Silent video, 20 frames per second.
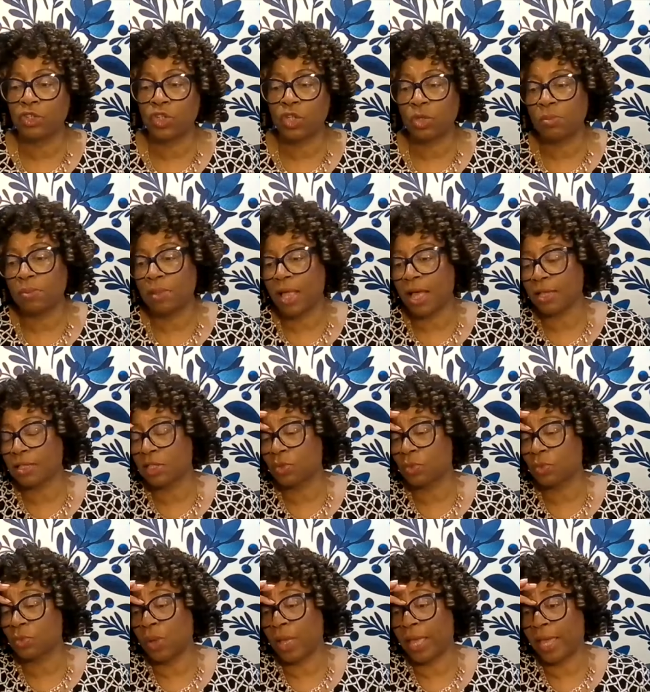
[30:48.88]
Two blocks
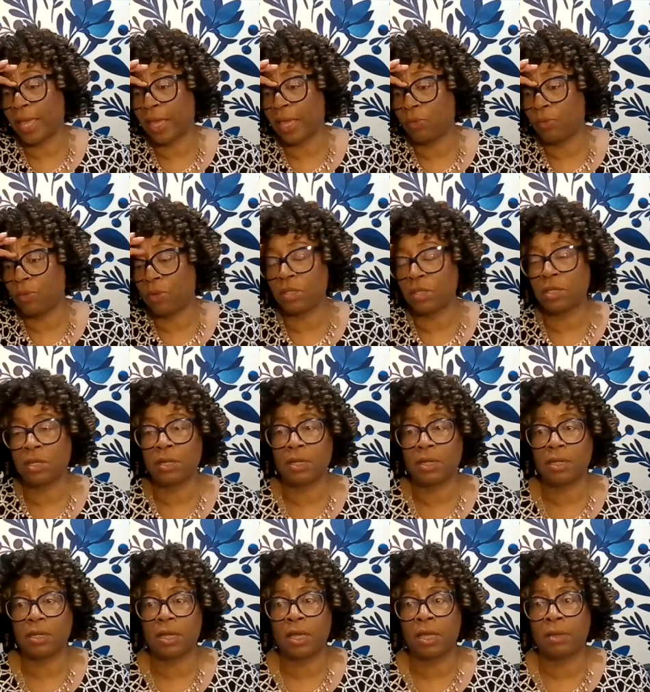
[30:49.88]
away was an,
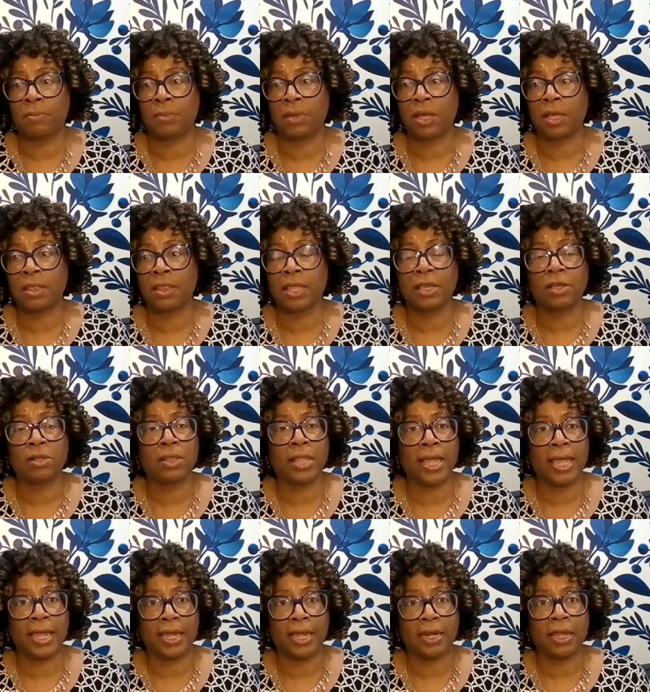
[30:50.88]
um, a legal
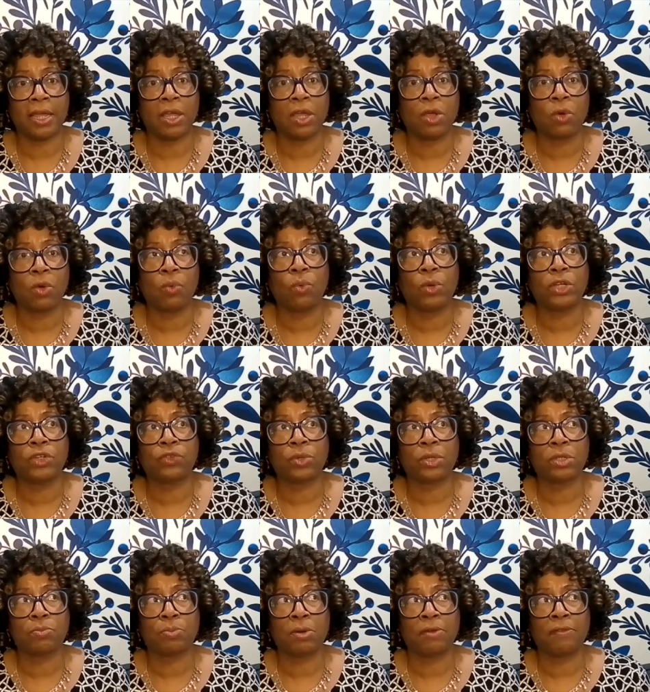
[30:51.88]
aid, which
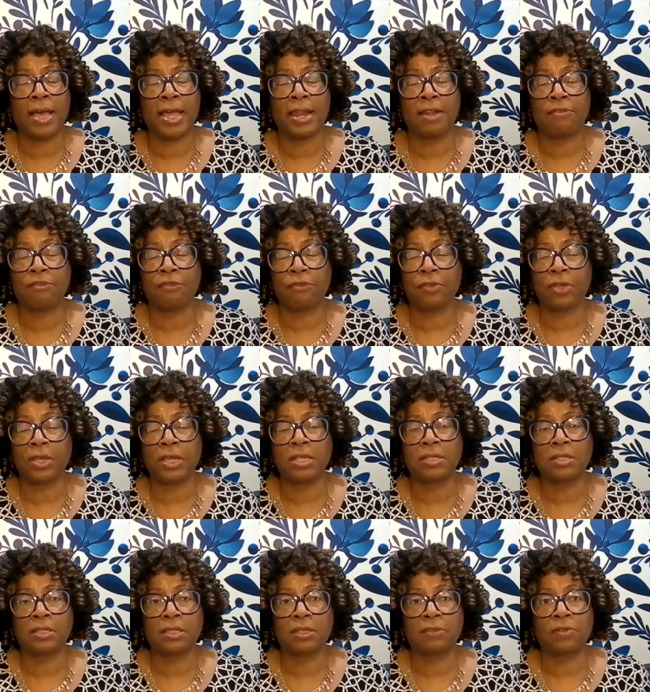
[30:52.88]
was provided free
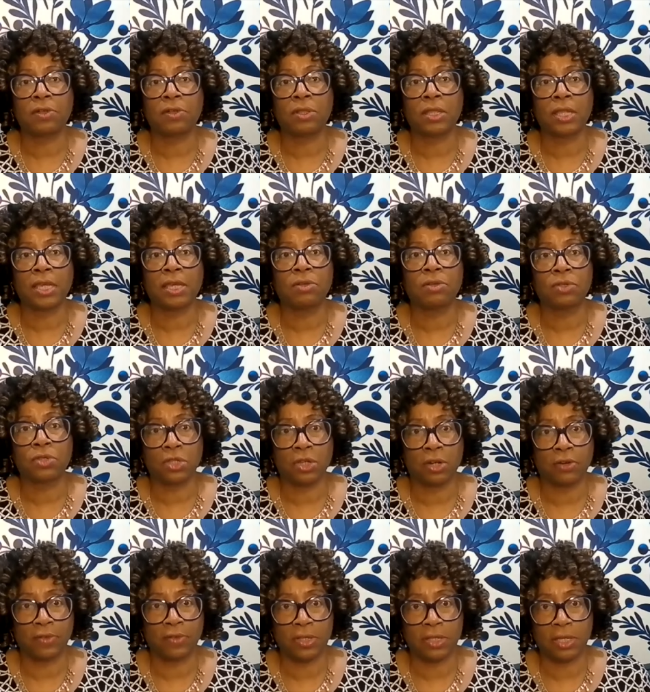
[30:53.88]
civil legal
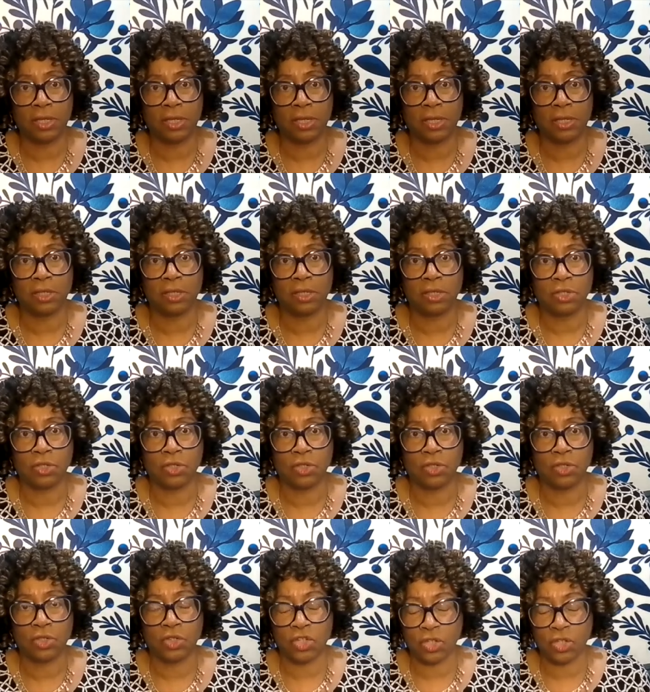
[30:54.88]
services
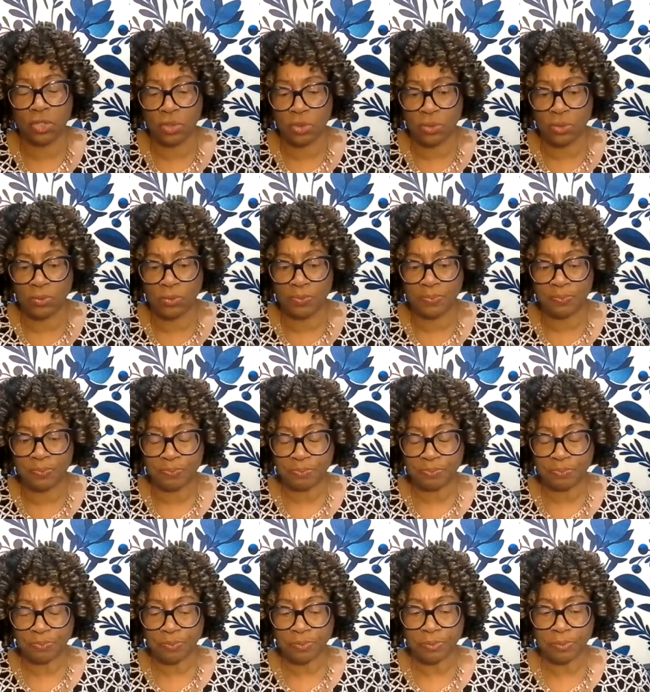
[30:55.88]
to
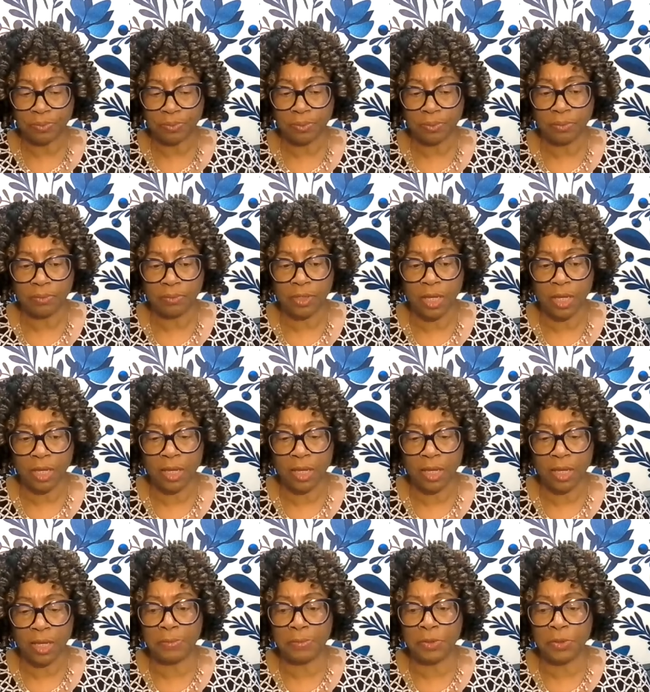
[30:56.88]
um, people who couldn't
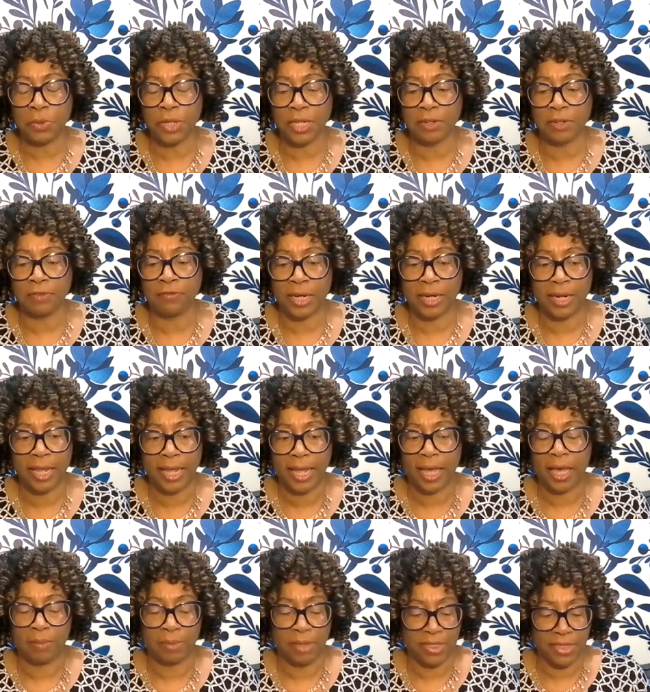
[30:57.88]
afford it
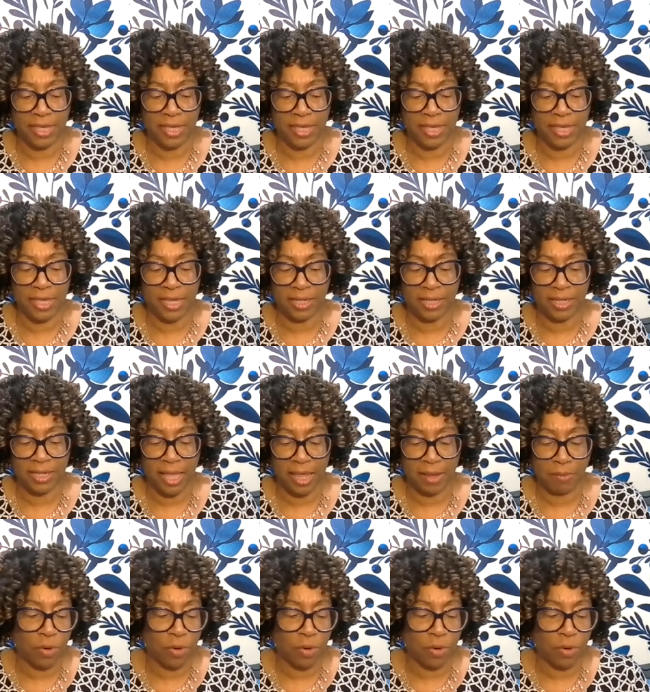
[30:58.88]
um, and things like mortgage